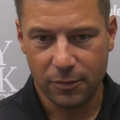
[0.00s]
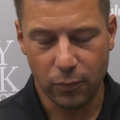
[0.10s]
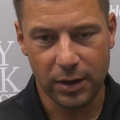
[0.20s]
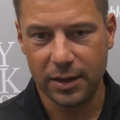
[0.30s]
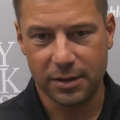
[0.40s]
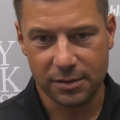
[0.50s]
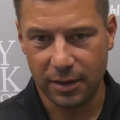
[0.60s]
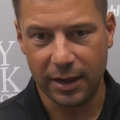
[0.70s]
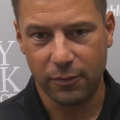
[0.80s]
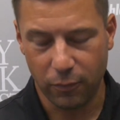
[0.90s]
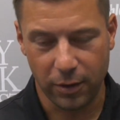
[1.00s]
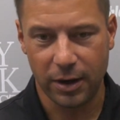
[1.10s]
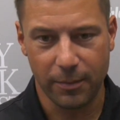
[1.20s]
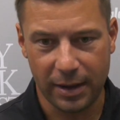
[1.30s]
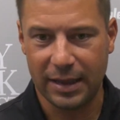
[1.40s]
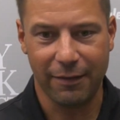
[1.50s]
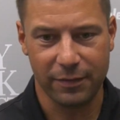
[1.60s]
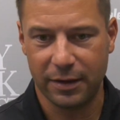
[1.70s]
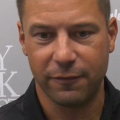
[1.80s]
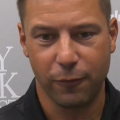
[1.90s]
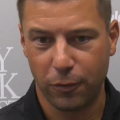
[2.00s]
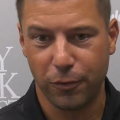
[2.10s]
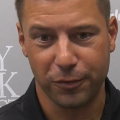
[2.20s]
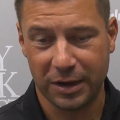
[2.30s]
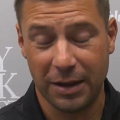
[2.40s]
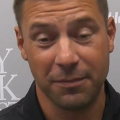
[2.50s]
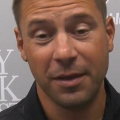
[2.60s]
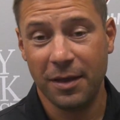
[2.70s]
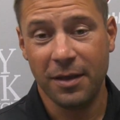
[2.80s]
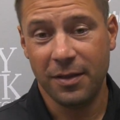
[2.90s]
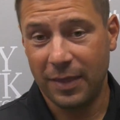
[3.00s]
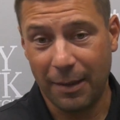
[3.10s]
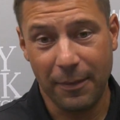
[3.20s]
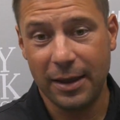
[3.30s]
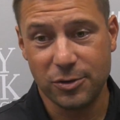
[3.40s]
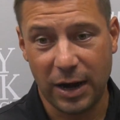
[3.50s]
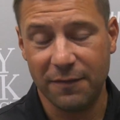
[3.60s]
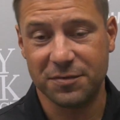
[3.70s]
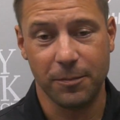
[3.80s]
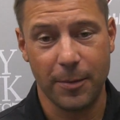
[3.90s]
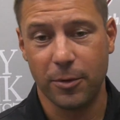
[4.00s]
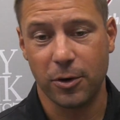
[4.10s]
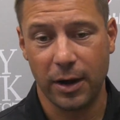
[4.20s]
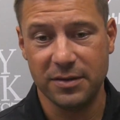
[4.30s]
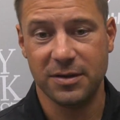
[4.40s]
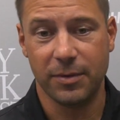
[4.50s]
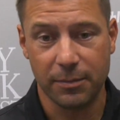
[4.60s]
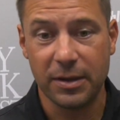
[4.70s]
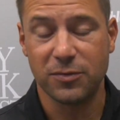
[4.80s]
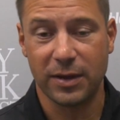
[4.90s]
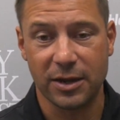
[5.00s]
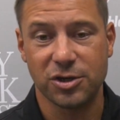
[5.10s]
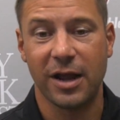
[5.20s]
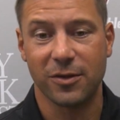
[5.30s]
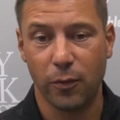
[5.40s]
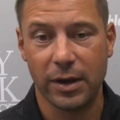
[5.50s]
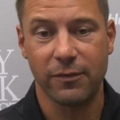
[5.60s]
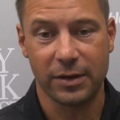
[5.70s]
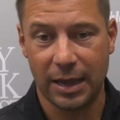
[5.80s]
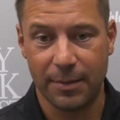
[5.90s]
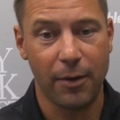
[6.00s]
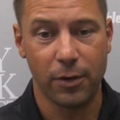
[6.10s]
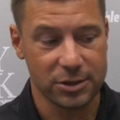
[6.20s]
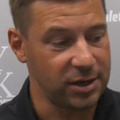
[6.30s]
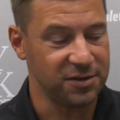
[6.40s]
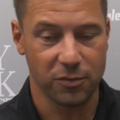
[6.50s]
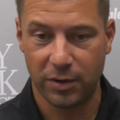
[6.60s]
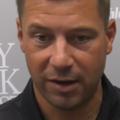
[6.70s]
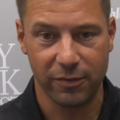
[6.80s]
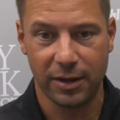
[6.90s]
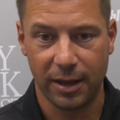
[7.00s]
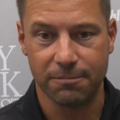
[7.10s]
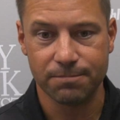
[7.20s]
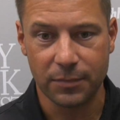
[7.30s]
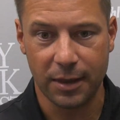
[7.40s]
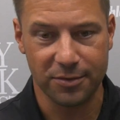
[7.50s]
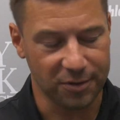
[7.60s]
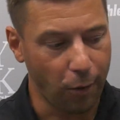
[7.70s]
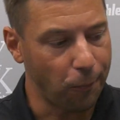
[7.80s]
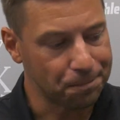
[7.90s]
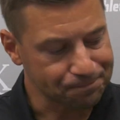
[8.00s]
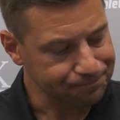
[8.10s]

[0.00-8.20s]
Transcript: week, like, we're going to make everything a four-quarter game. That may drive some people crazy, but it means we got a shot to win every game, and I want a chance to win every game. And so